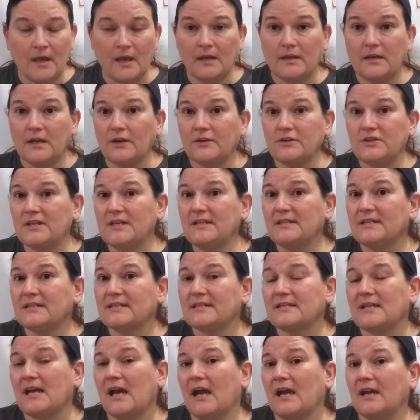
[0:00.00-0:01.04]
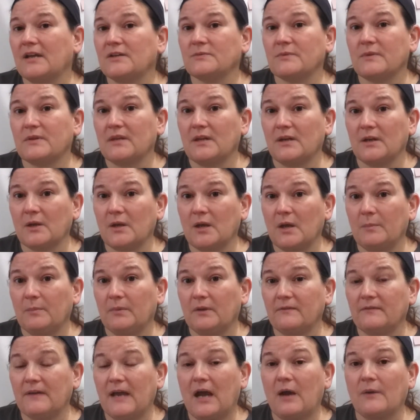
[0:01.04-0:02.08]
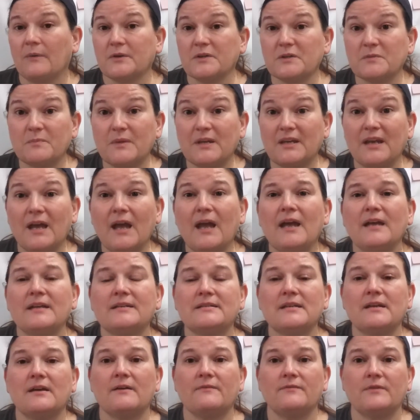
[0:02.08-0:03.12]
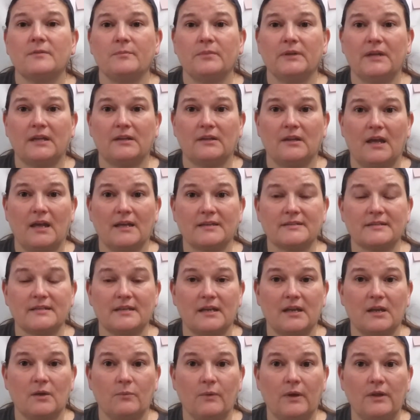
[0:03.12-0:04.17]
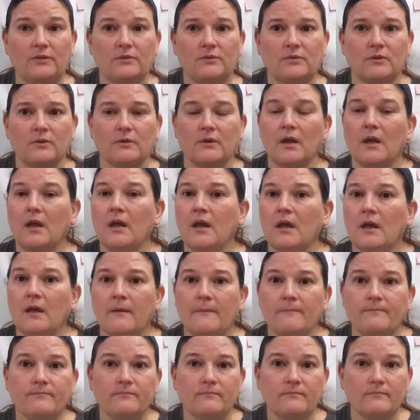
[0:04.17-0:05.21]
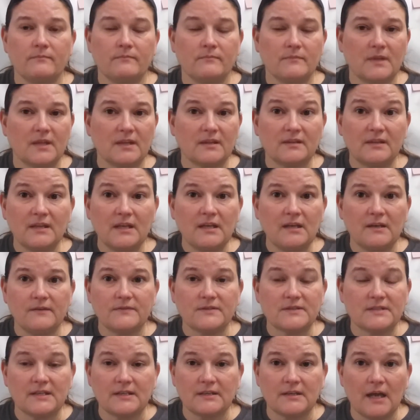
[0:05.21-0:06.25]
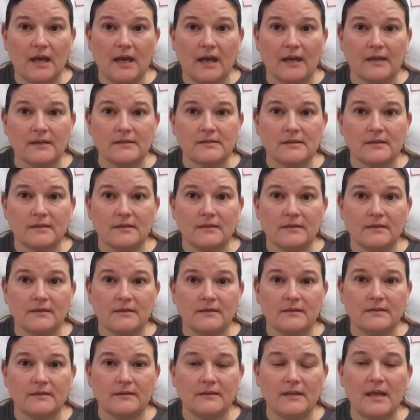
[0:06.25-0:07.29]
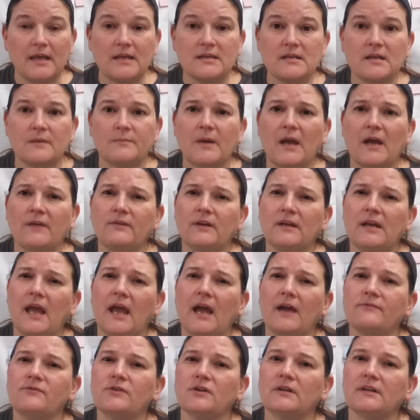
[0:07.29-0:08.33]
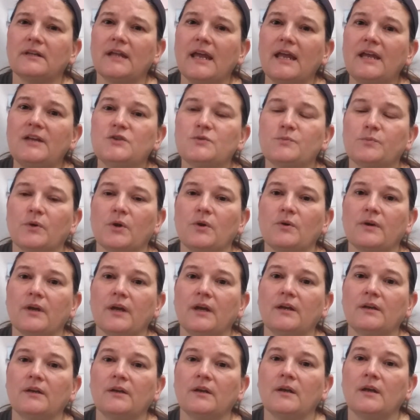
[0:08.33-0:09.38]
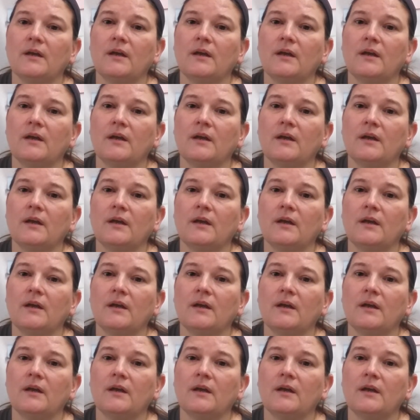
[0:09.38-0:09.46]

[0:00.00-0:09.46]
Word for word: Now, Jesus dies within a couple of hours because of the blood loss that he went through. The thieves did not. They ended up having to have their legs broken